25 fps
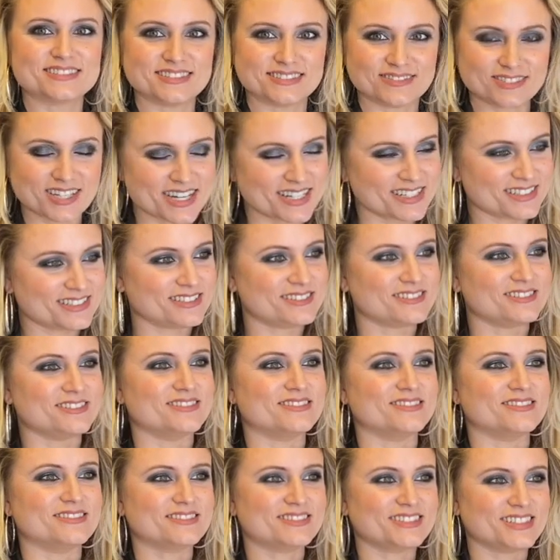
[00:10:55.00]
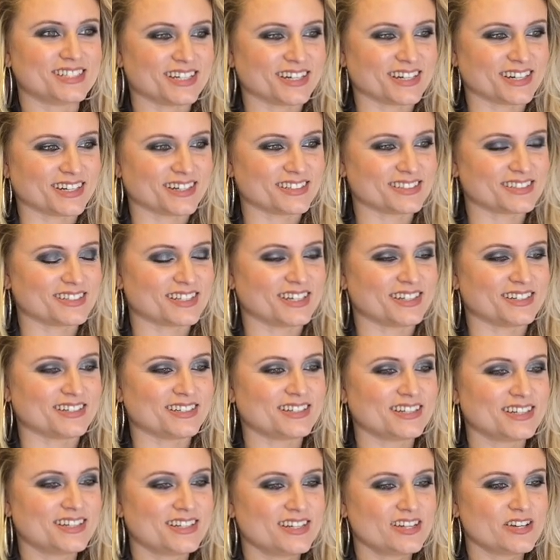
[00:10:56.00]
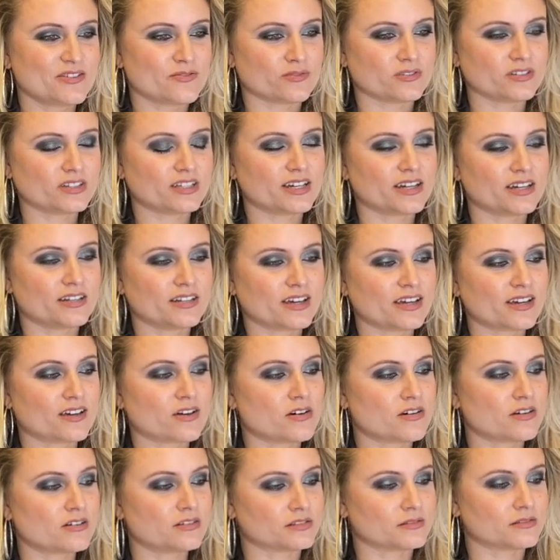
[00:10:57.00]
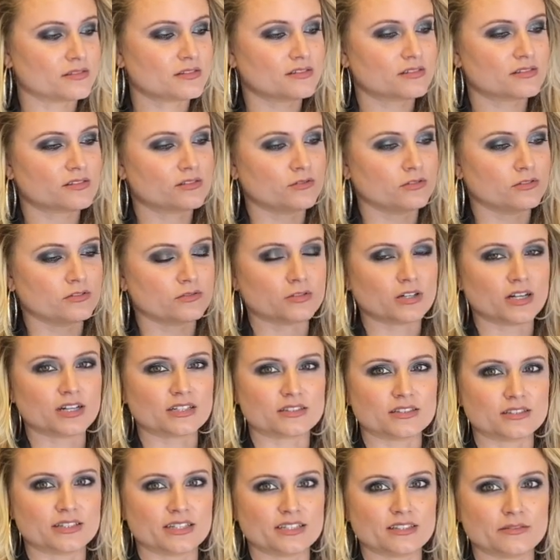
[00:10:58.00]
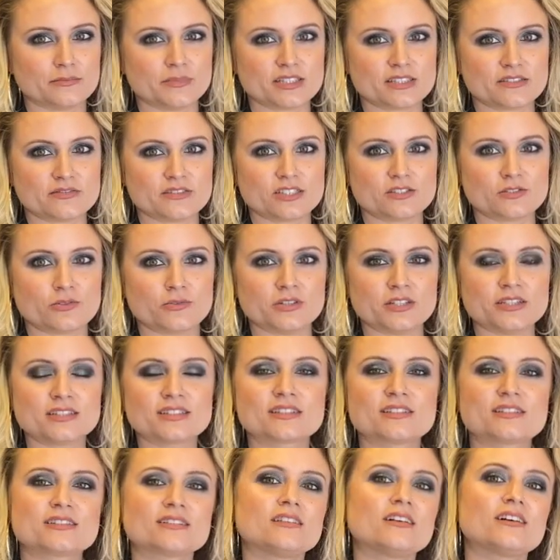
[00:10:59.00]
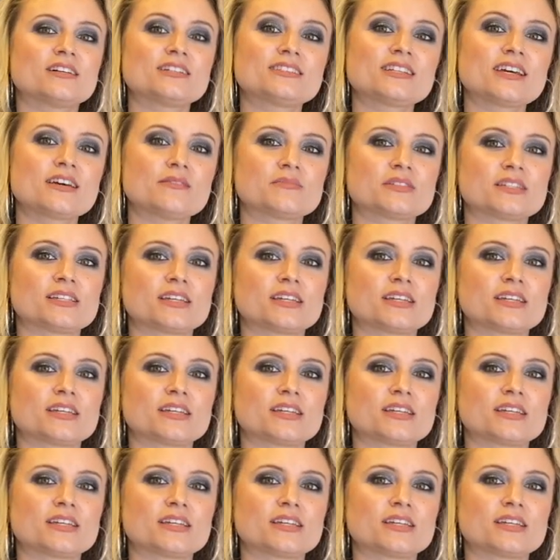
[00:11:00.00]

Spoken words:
I do, yeah. And really, and I call School of Rock Land of Misfit Toys, because a lot of times the